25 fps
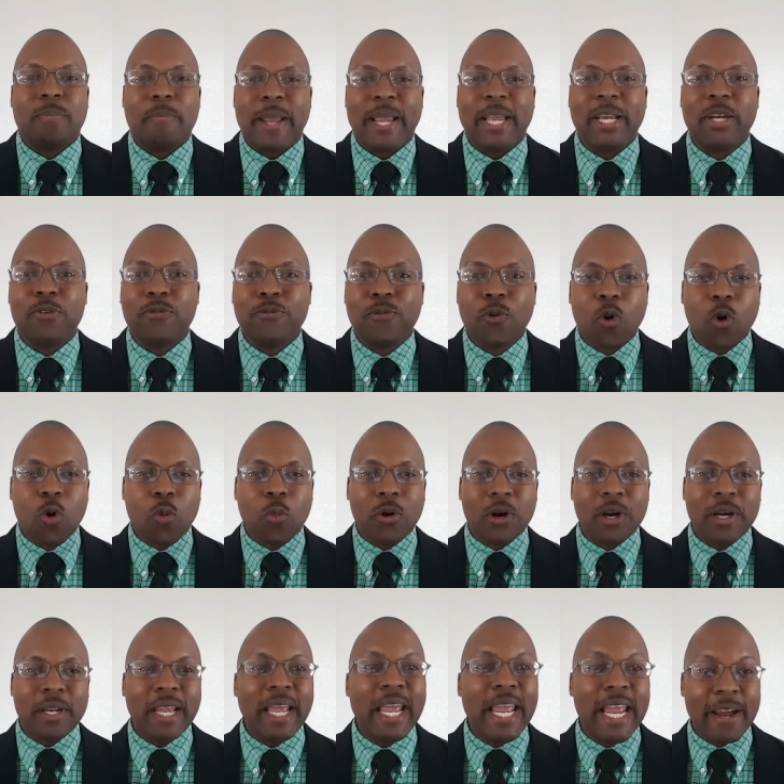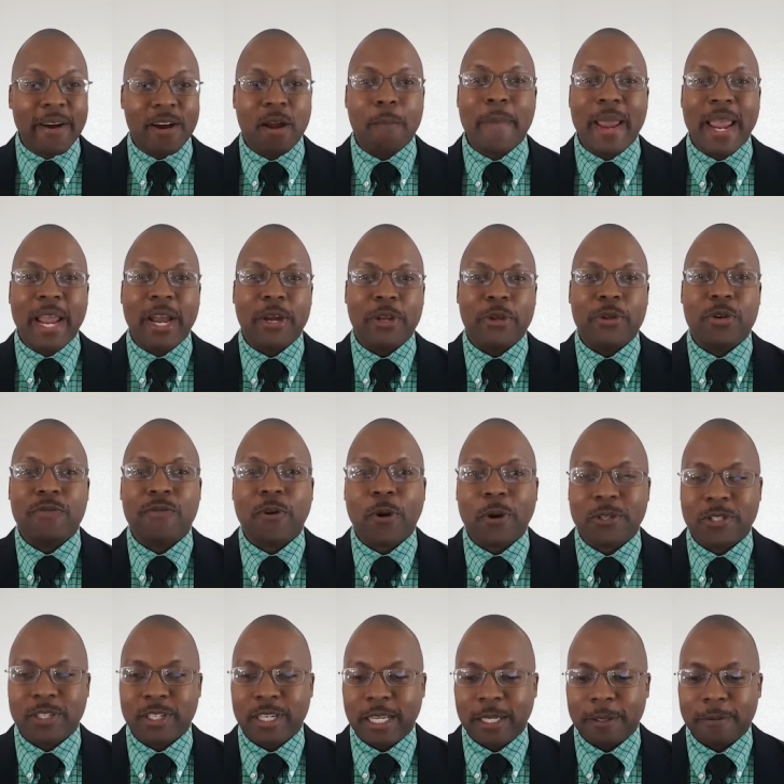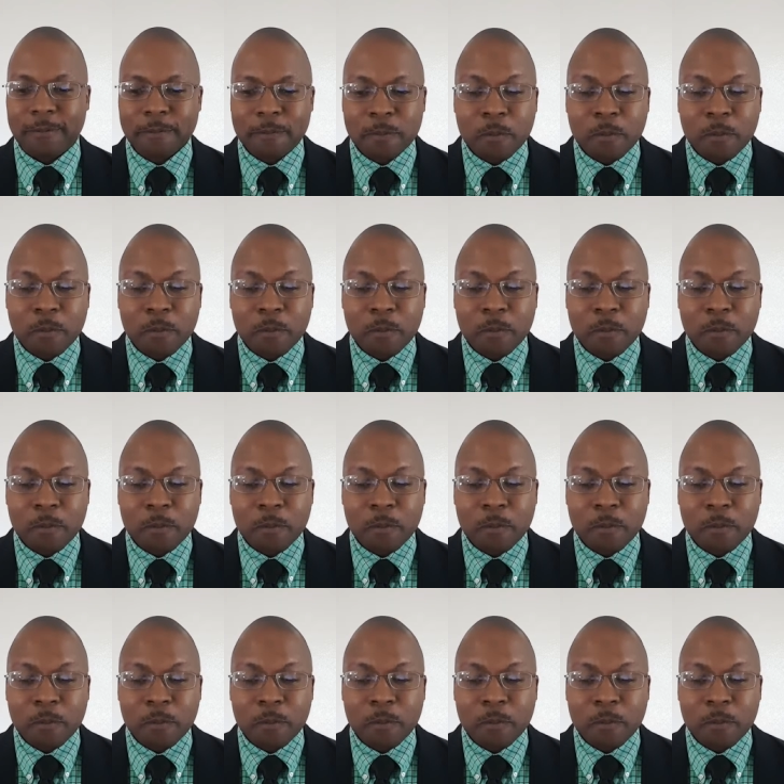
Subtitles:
Manhood 401 here at Manhood University.